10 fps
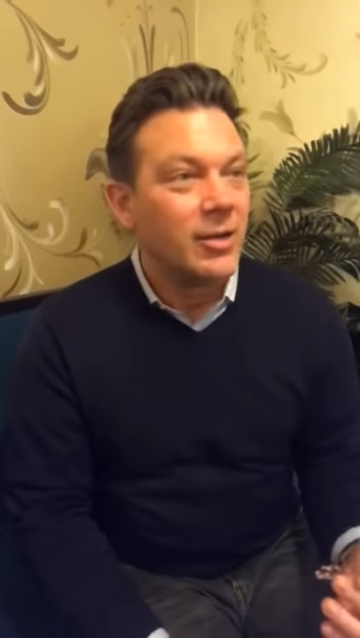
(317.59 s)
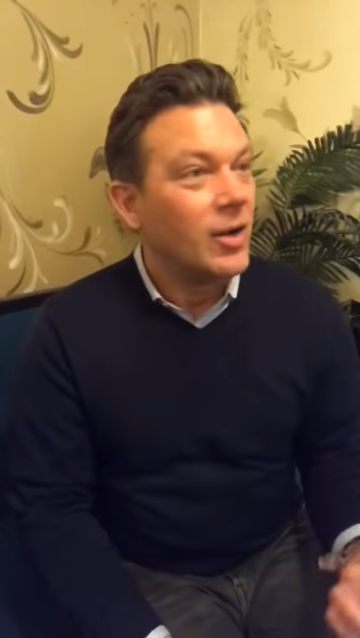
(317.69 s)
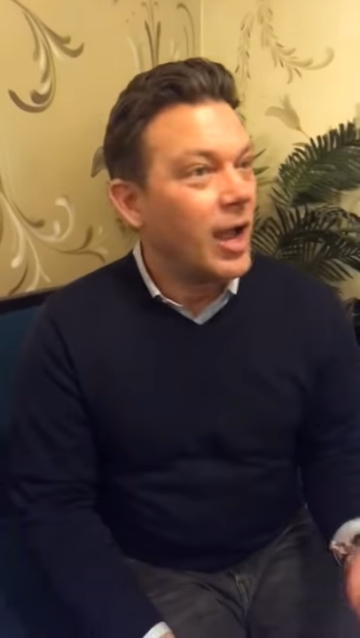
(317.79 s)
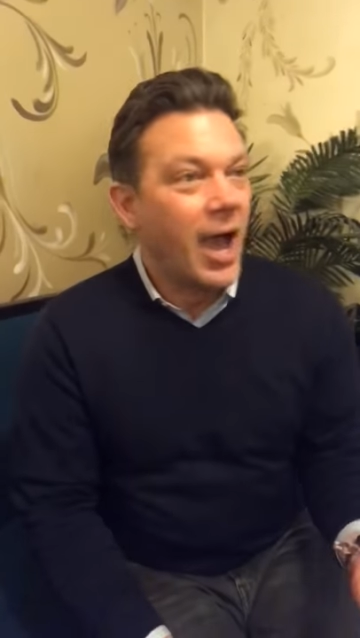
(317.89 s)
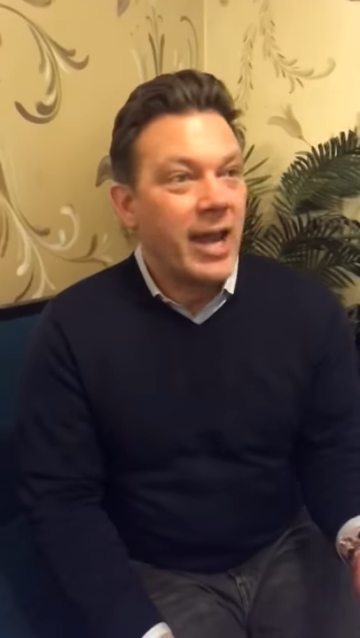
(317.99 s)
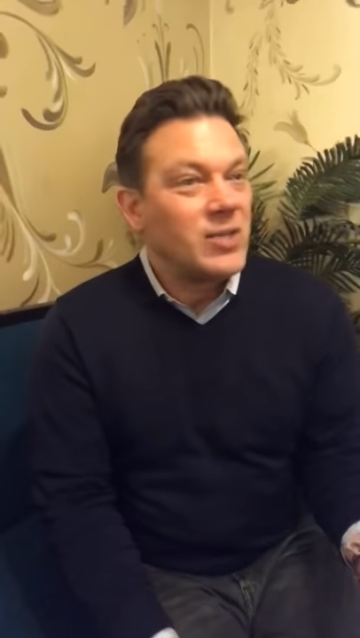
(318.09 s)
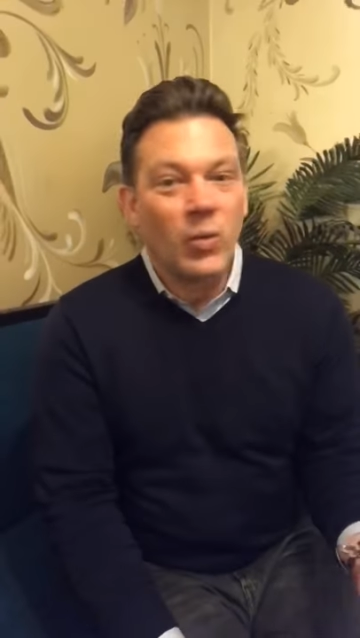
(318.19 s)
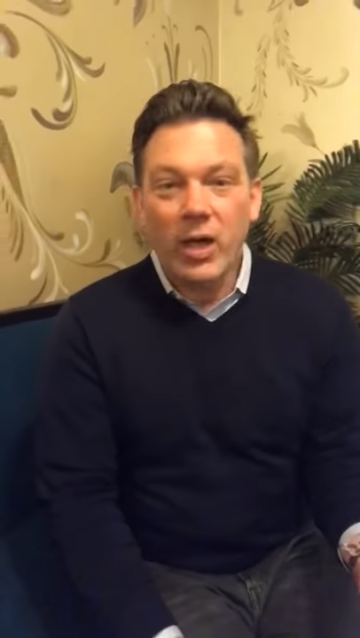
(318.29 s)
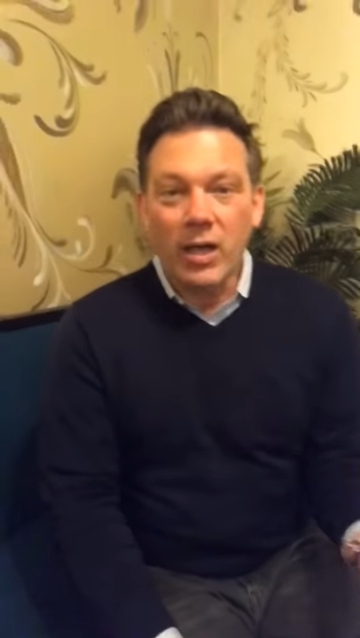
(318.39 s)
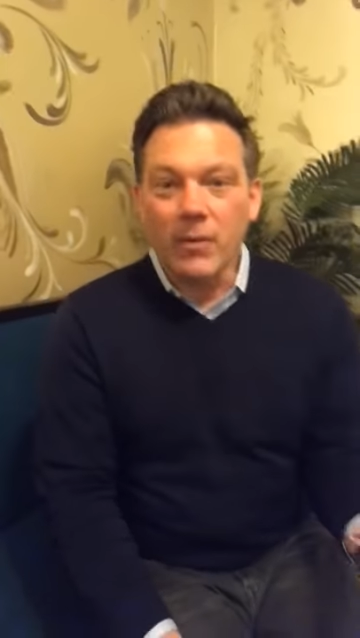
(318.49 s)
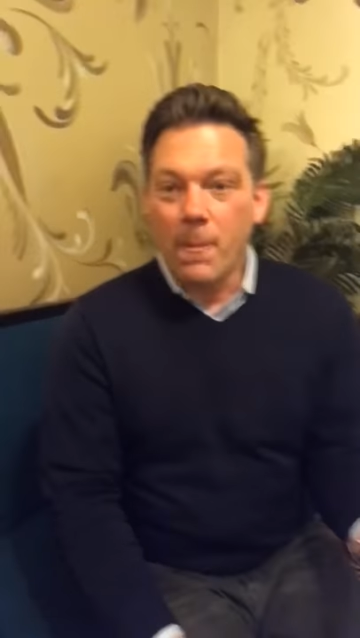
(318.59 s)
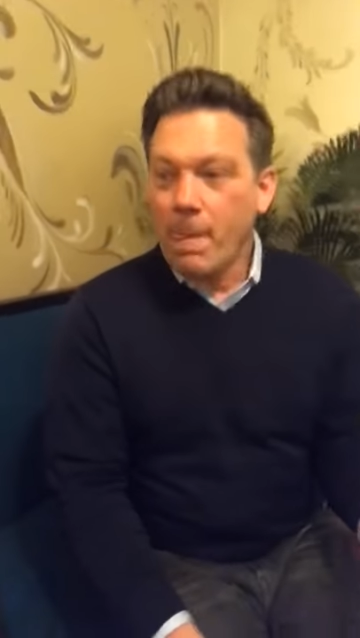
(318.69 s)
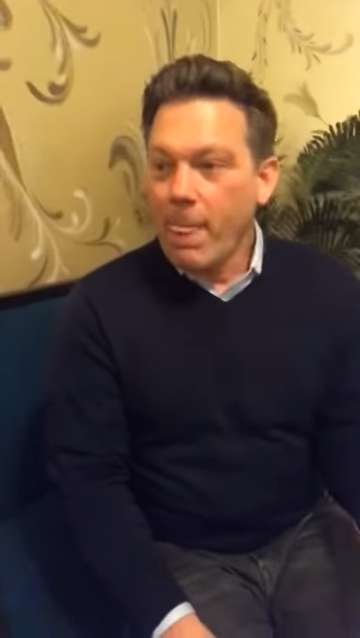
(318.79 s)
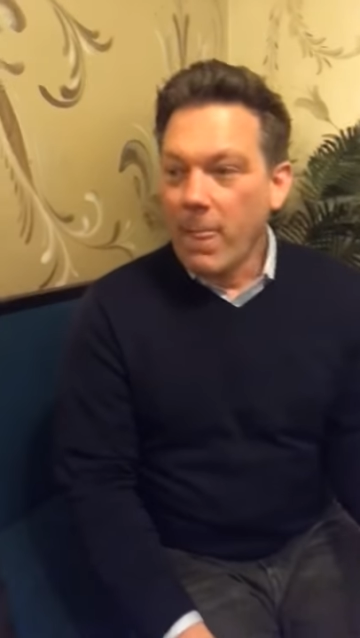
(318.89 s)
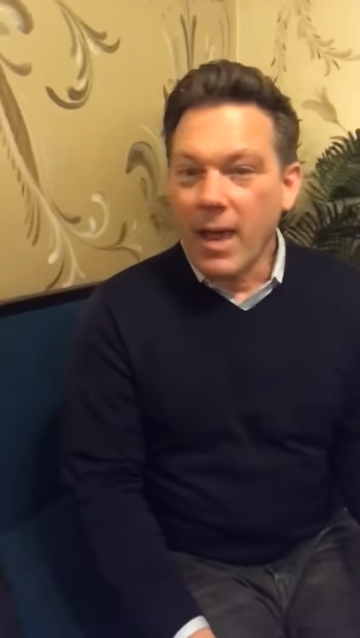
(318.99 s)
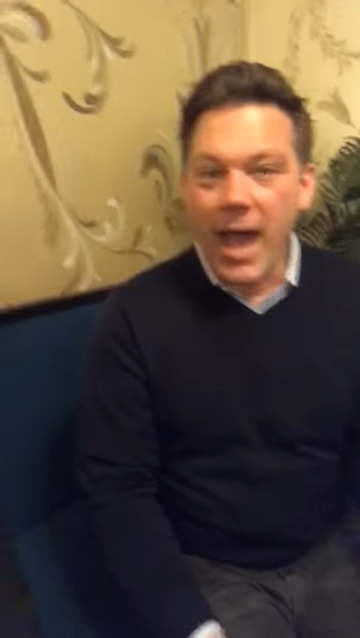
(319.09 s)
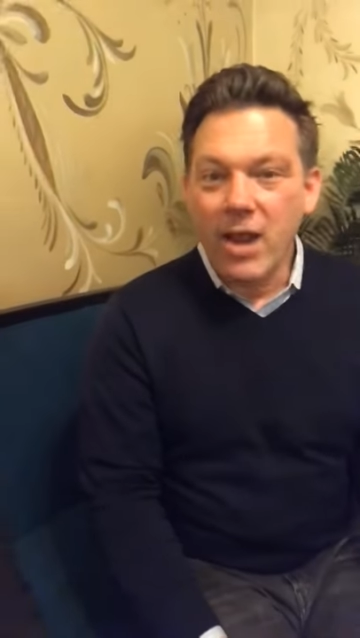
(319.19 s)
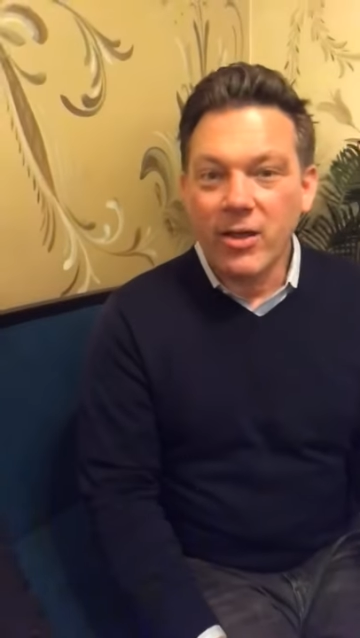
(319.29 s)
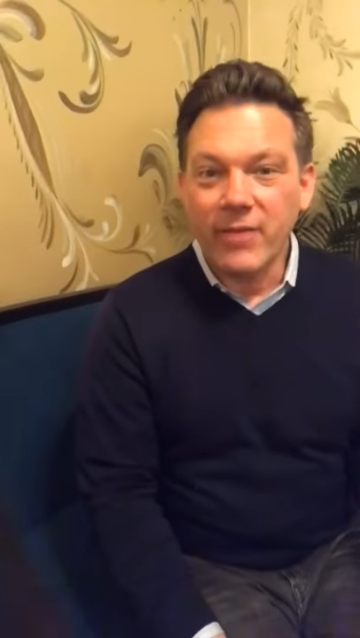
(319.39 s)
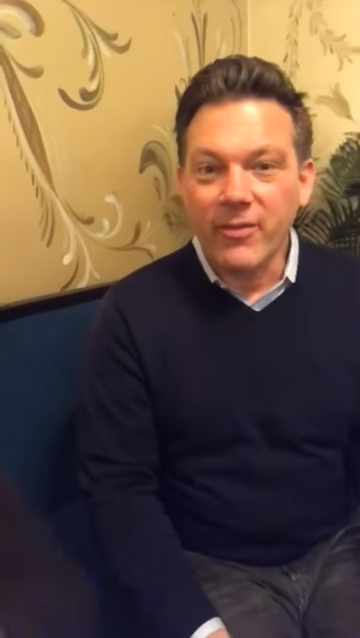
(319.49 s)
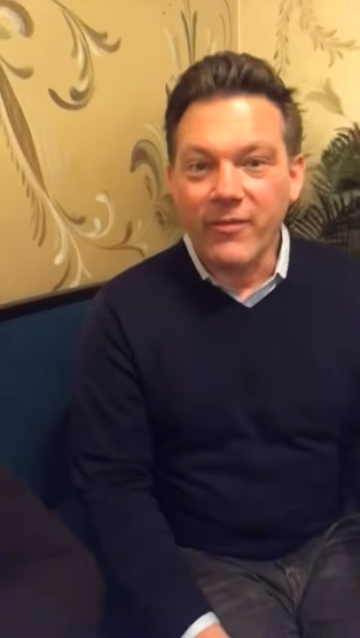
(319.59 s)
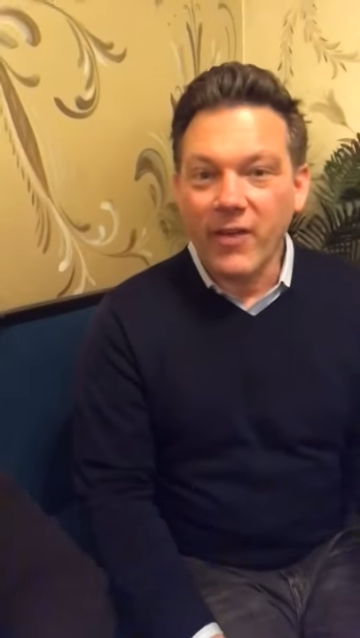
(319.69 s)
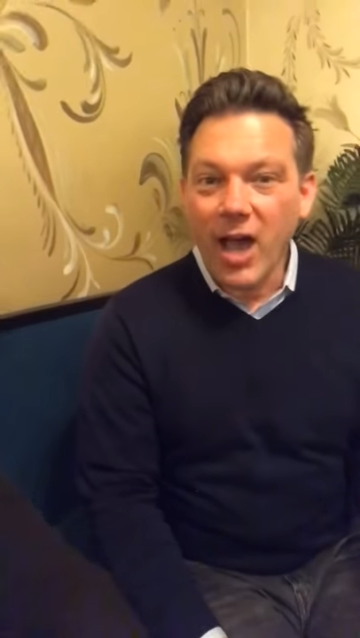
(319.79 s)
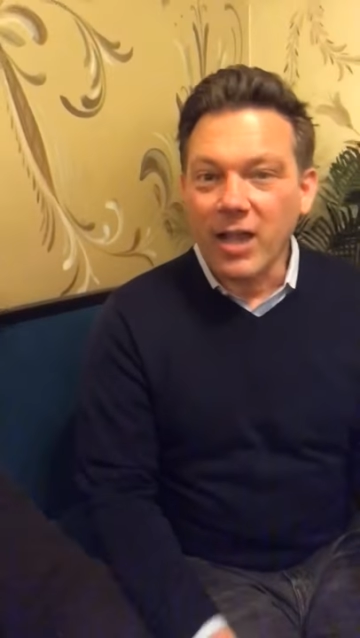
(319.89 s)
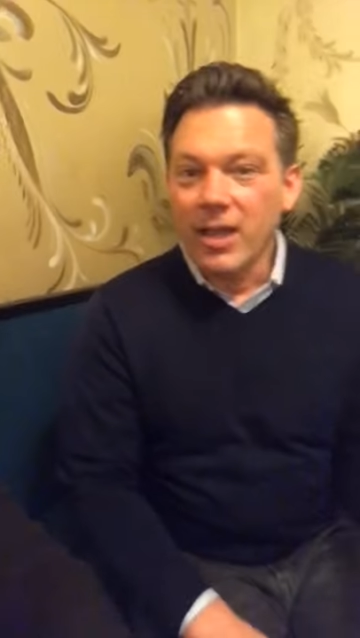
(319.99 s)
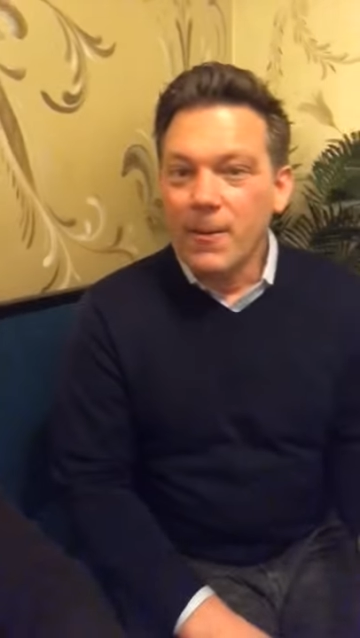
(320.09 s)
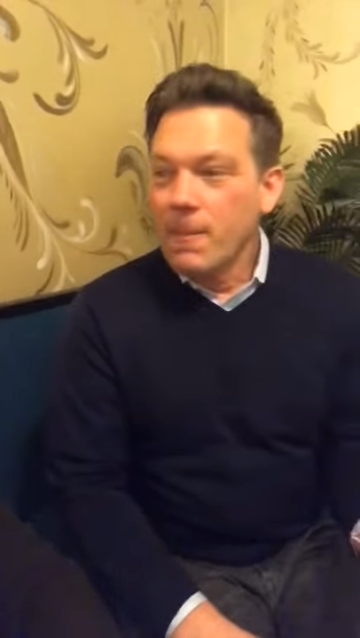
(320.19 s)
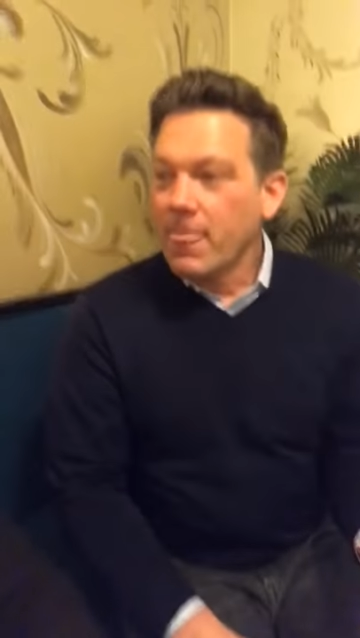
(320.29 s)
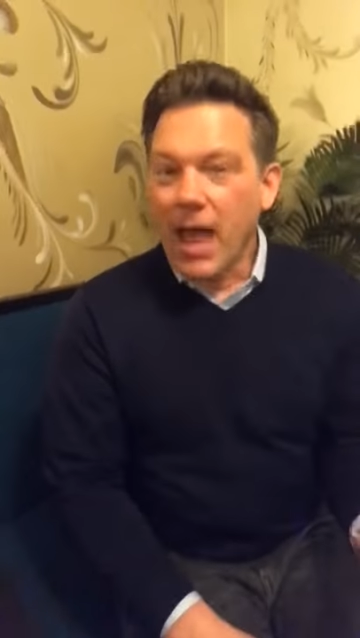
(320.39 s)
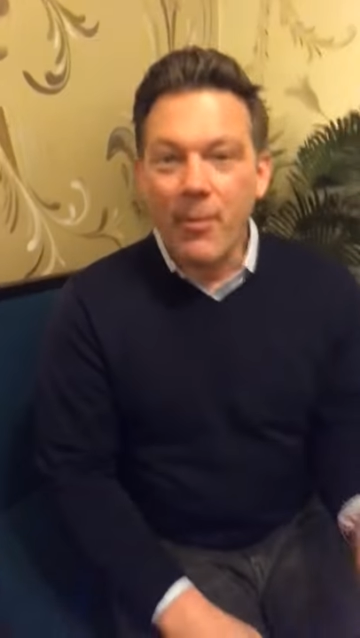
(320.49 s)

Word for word: I just will. You need like I